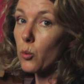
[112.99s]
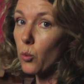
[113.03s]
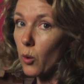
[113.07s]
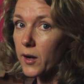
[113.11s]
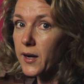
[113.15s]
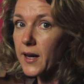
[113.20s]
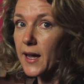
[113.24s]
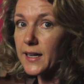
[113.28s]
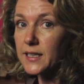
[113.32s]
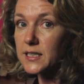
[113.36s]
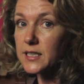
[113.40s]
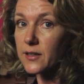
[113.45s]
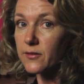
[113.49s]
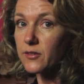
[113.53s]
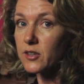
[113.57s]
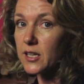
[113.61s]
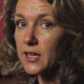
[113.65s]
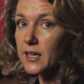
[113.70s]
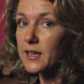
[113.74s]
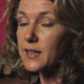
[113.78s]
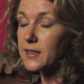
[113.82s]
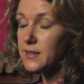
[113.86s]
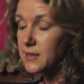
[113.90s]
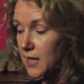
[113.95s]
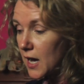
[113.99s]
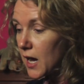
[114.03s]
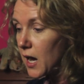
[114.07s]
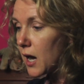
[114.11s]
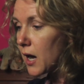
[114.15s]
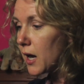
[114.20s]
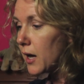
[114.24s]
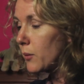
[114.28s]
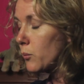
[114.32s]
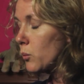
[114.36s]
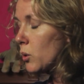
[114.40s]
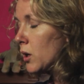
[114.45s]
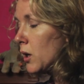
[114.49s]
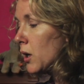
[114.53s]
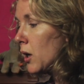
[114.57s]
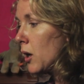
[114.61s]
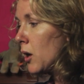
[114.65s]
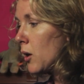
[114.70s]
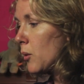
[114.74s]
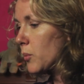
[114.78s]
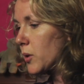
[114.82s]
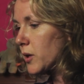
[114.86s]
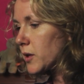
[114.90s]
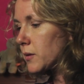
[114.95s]
one activity at a time,
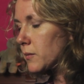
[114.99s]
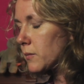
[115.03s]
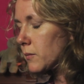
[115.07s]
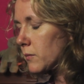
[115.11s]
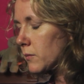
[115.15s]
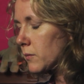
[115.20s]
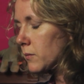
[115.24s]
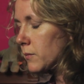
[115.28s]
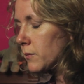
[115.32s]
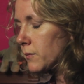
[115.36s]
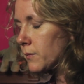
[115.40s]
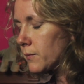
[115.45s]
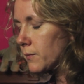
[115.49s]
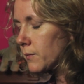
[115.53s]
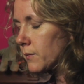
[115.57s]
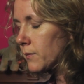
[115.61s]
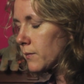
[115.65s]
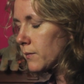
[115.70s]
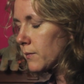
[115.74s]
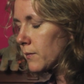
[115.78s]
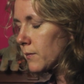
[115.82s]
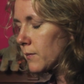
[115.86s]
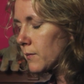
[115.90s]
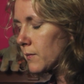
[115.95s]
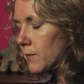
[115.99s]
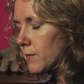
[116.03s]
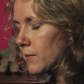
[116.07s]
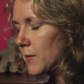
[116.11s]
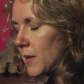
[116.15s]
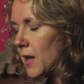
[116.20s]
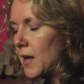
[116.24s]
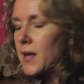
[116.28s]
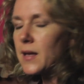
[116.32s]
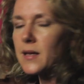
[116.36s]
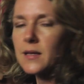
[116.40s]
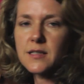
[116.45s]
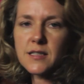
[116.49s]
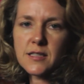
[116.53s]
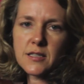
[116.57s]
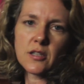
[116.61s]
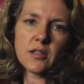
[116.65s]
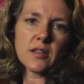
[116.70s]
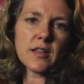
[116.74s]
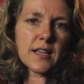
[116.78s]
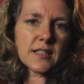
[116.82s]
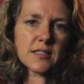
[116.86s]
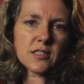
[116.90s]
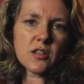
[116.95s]
but
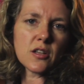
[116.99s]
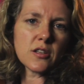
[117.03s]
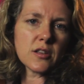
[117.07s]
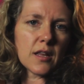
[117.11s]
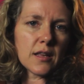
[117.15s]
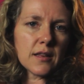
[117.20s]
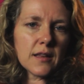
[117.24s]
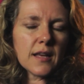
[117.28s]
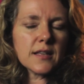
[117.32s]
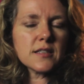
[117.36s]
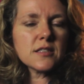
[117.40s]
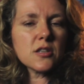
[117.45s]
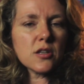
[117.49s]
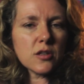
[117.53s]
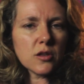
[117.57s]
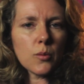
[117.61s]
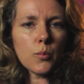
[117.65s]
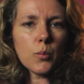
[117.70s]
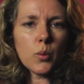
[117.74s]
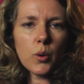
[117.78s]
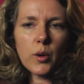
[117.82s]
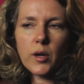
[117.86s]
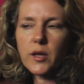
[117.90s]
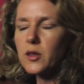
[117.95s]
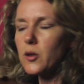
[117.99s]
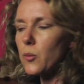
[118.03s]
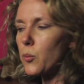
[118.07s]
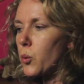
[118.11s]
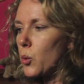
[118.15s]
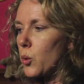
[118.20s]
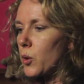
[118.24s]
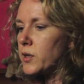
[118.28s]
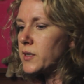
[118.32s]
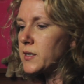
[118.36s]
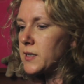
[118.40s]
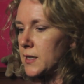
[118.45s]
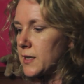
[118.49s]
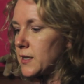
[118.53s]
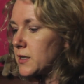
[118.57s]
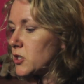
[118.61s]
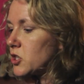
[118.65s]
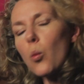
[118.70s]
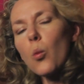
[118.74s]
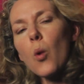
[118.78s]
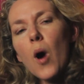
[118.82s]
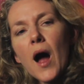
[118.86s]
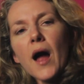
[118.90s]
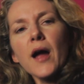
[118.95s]
still, that's not the point. The point
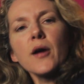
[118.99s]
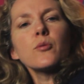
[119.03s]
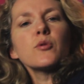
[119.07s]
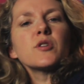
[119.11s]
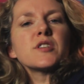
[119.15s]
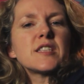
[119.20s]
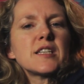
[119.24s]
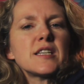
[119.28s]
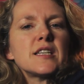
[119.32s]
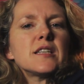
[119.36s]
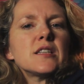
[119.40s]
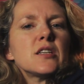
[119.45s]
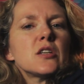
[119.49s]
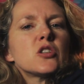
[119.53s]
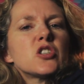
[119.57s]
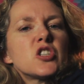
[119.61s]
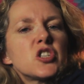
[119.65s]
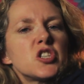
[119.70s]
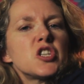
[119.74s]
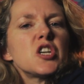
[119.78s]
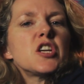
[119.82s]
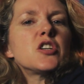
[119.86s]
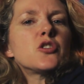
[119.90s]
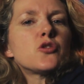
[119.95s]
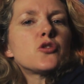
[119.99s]
is, why was she